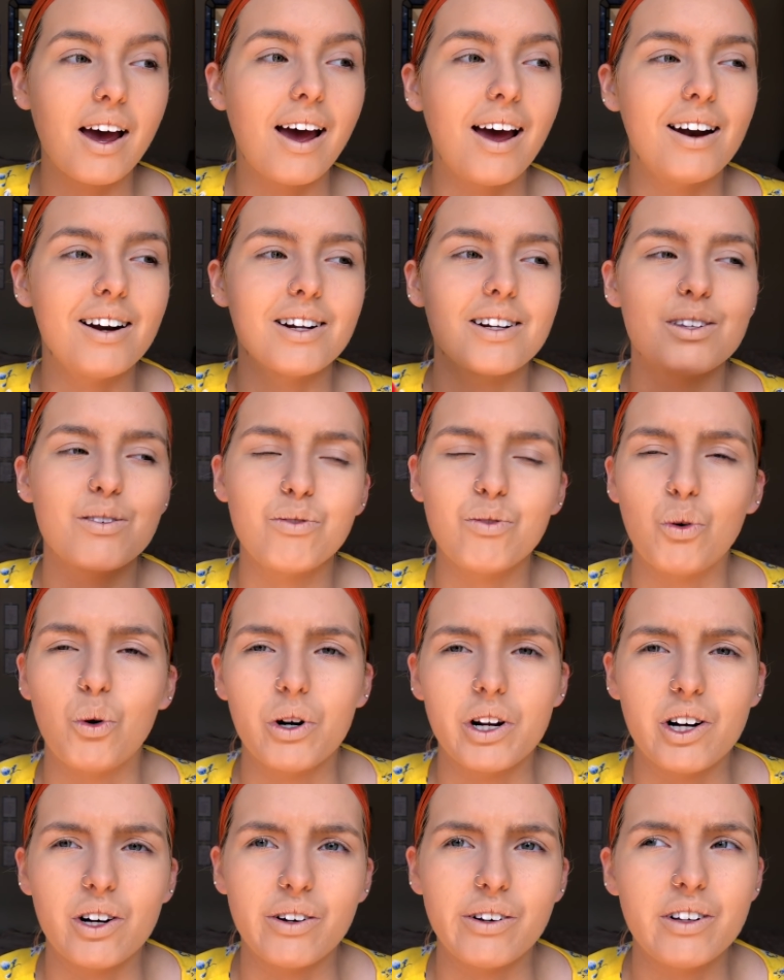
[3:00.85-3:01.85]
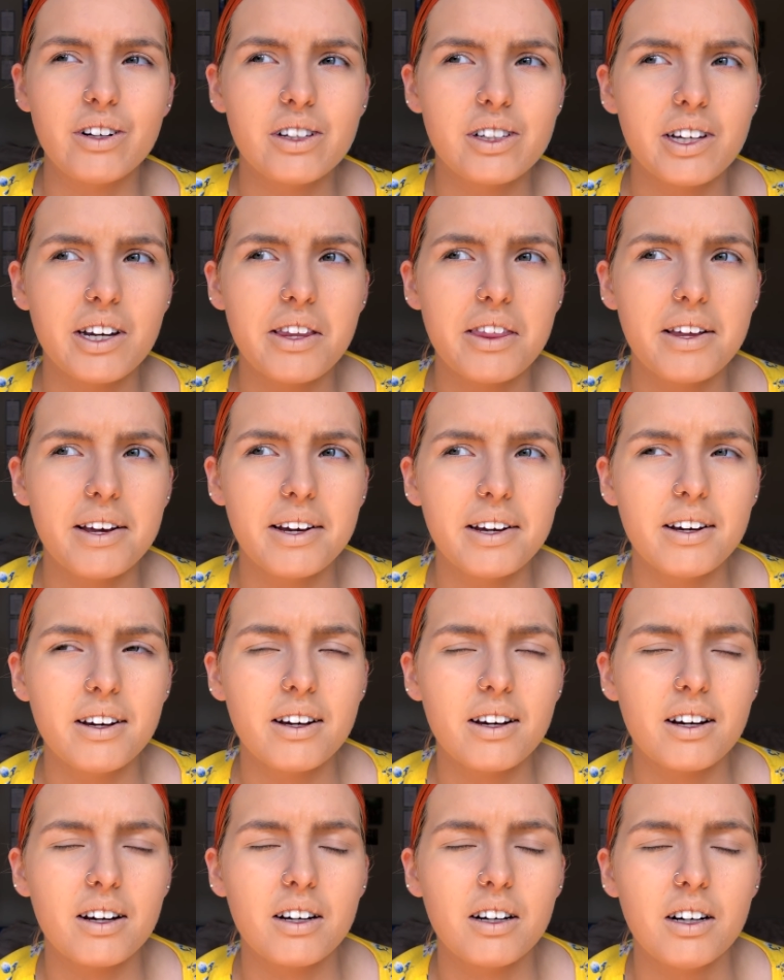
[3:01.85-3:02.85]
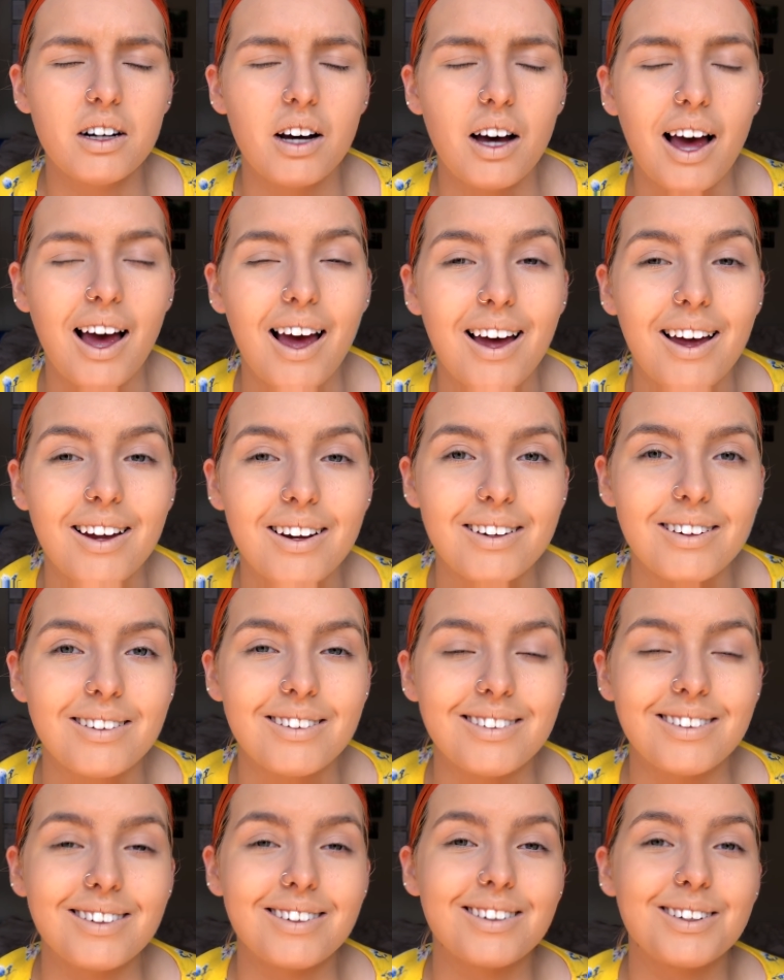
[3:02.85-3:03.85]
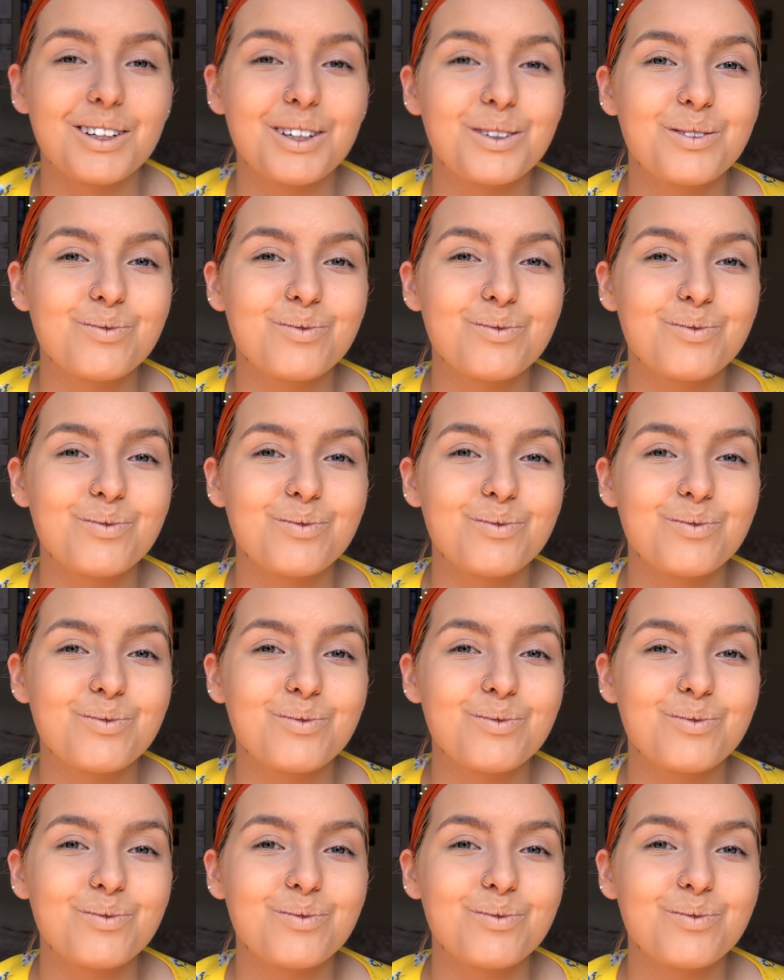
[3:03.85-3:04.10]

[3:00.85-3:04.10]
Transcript: and it's $40 I think and